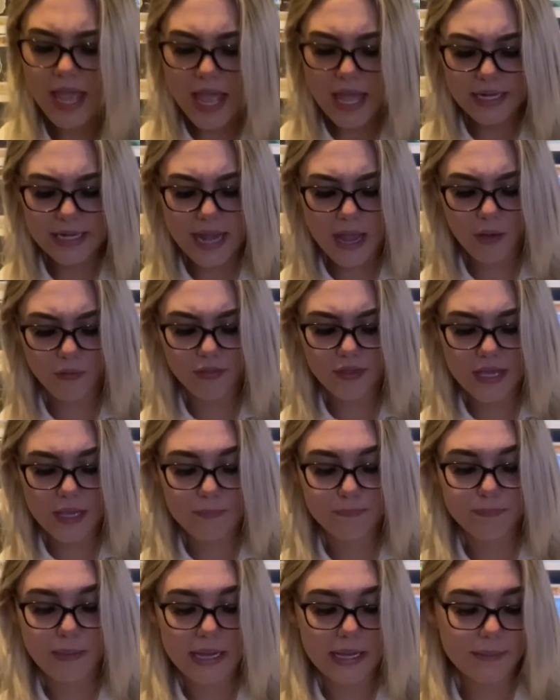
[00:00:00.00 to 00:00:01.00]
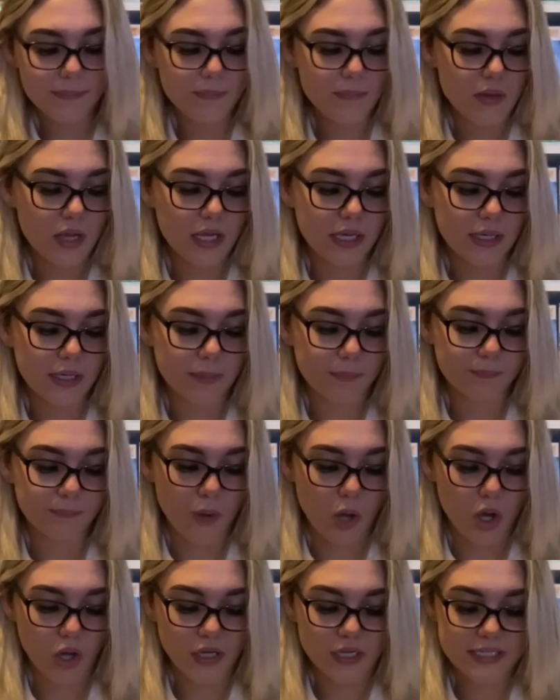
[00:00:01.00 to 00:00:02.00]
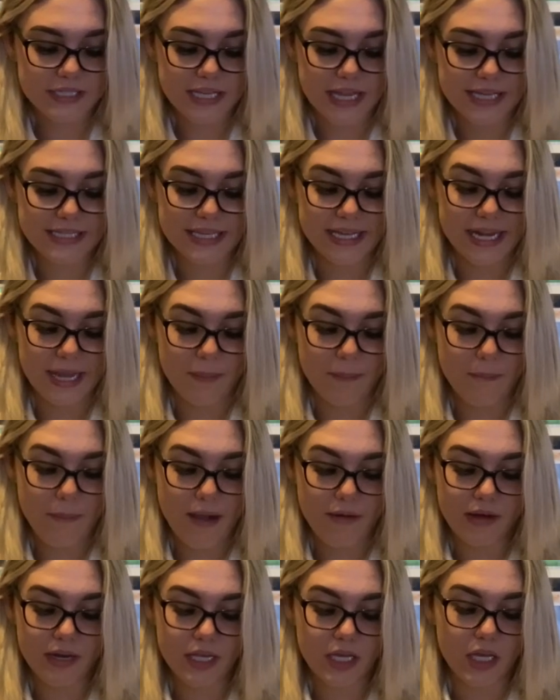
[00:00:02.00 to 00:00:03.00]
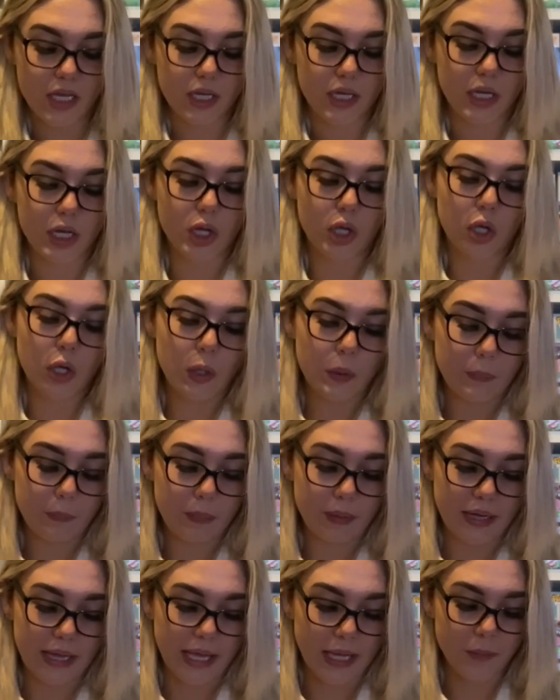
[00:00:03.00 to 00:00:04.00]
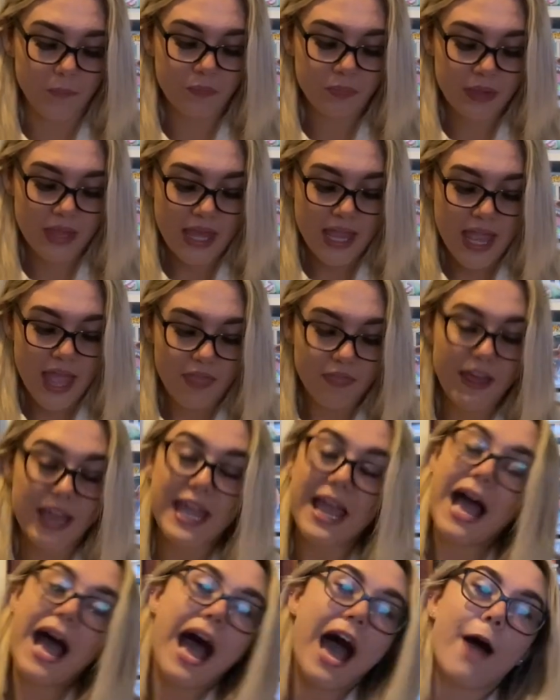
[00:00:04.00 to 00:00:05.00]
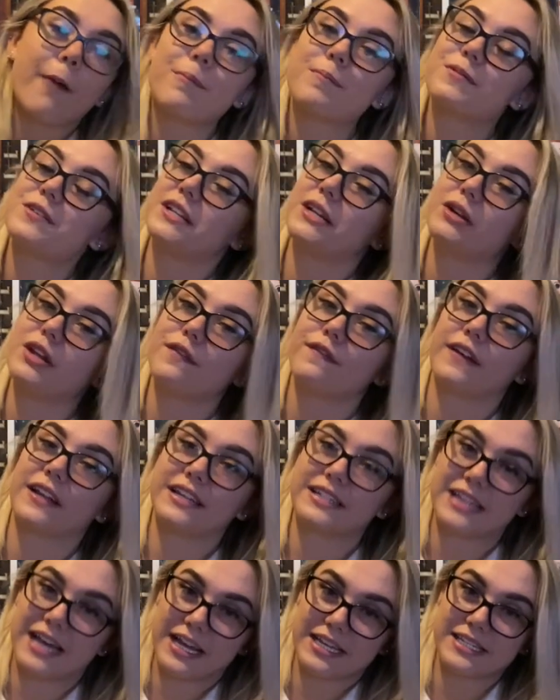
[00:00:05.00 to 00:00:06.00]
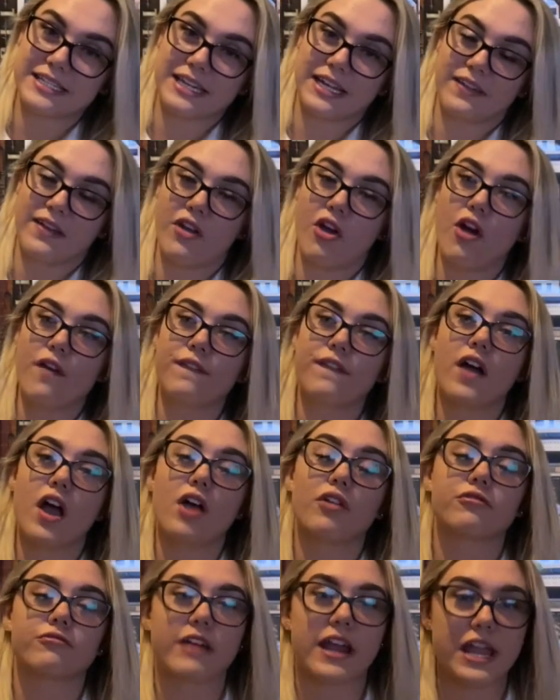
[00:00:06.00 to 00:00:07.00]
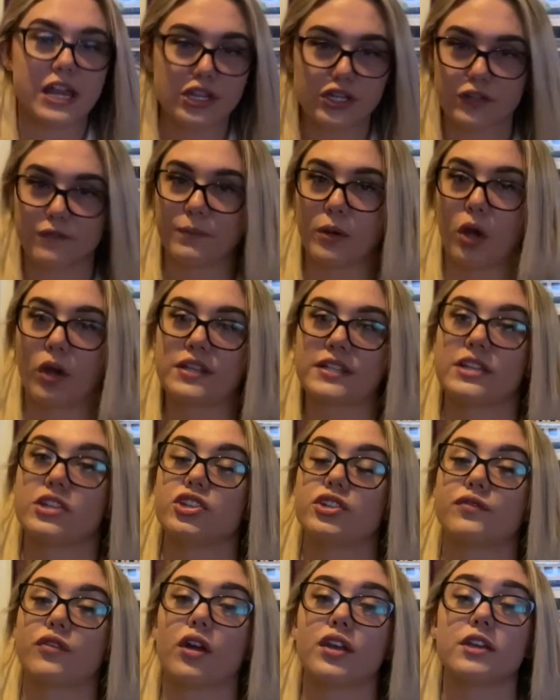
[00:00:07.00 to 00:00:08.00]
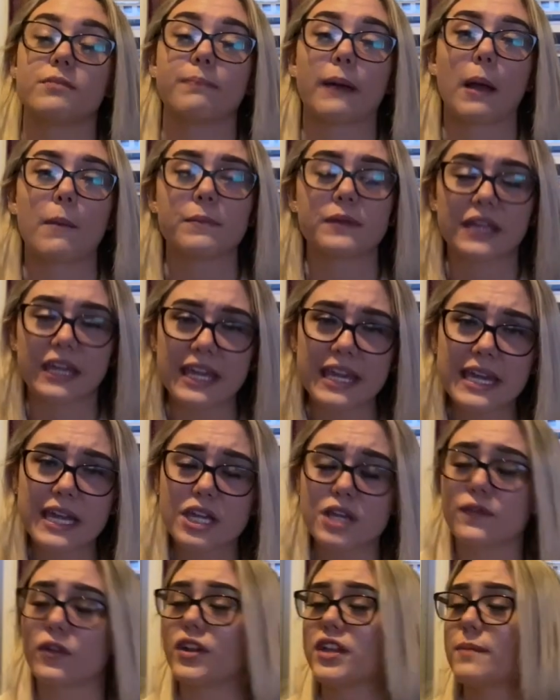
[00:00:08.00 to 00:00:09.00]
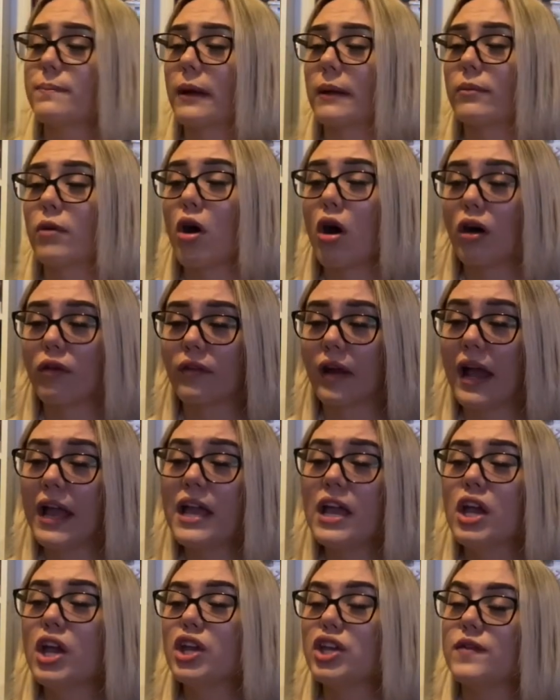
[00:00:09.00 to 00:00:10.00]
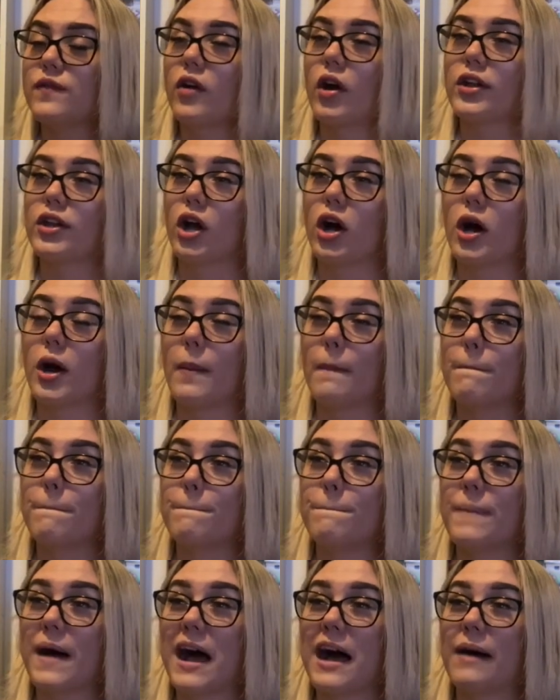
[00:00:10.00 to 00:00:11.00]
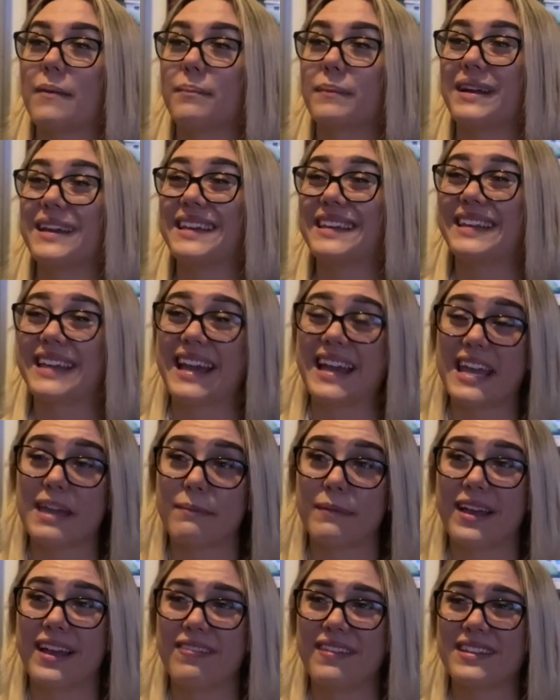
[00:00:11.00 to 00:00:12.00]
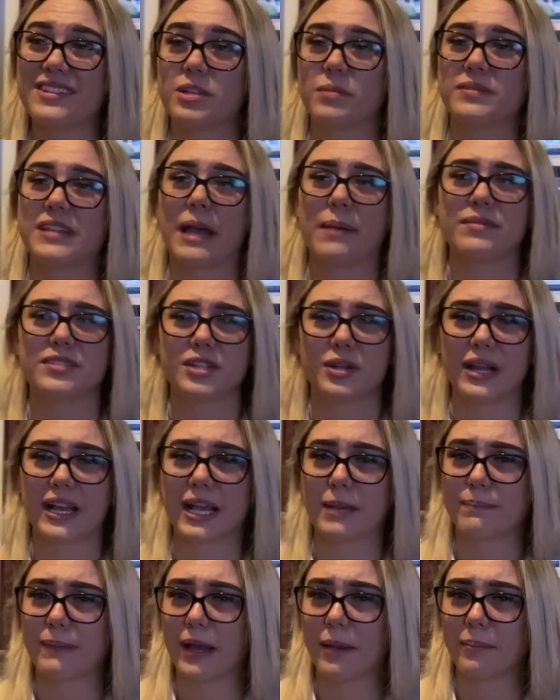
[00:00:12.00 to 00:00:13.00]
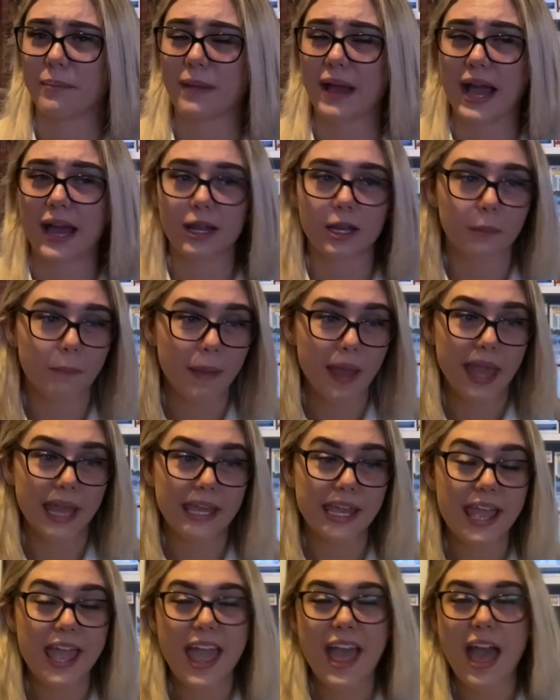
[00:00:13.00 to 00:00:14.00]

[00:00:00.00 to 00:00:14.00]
Now, the Bam Box is an American company. They are absolutely fantastic. They offer a range of boxes. You've got your Bam Geek, you've got your Bam Horror, you've got your Bam Gamer. They sometimes do like a Bam Anime.